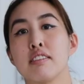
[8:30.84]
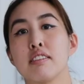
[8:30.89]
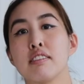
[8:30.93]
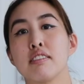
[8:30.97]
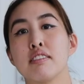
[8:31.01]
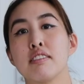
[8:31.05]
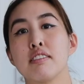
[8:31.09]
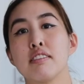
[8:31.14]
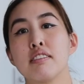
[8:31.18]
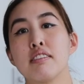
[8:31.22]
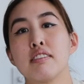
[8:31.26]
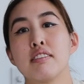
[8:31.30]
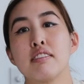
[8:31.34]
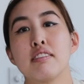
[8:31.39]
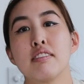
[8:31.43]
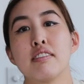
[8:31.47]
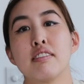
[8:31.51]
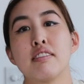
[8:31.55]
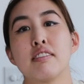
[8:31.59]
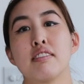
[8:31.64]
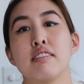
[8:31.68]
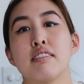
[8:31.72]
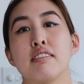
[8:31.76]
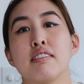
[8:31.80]

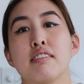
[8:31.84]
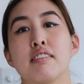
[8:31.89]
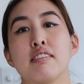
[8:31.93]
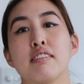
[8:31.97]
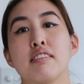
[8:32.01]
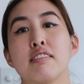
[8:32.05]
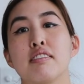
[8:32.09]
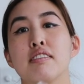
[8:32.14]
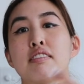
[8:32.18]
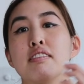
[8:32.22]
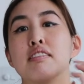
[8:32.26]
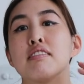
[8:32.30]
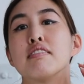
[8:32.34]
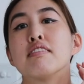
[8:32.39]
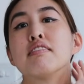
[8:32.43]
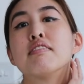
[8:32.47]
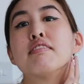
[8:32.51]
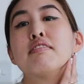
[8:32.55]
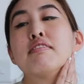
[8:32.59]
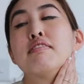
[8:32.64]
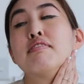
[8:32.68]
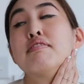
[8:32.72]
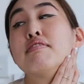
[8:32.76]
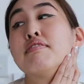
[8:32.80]

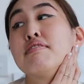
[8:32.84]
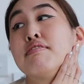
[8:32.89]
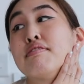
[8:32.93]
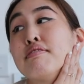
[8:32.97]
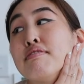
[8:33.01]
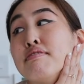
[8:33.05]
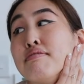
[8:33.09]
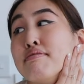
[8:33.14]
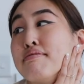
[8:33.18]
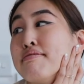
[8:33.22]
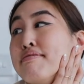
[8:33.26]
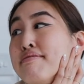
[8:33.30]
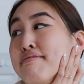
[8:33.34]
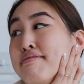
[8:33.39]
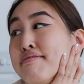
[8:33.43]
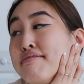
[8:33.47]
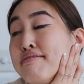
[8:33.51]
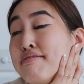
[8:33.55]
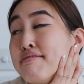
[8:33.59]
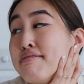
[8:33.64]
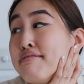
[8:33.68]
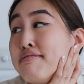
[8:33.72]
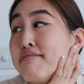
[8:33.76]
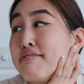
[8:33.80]

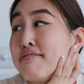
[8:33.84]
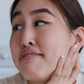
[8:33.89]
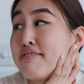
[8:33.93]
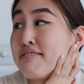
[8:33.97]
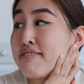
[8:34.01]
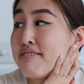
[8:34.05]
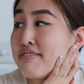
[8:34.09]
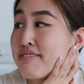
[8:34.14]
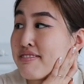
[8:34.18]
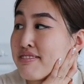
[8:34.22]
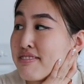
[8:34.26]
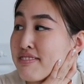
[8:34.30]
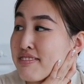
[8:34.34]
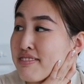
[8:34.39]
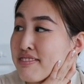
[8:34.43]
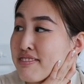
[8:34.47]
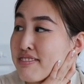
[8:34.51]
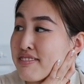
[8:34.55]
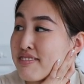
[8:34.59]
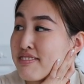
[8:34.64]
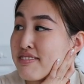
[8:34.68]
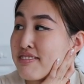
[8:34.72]
(silent)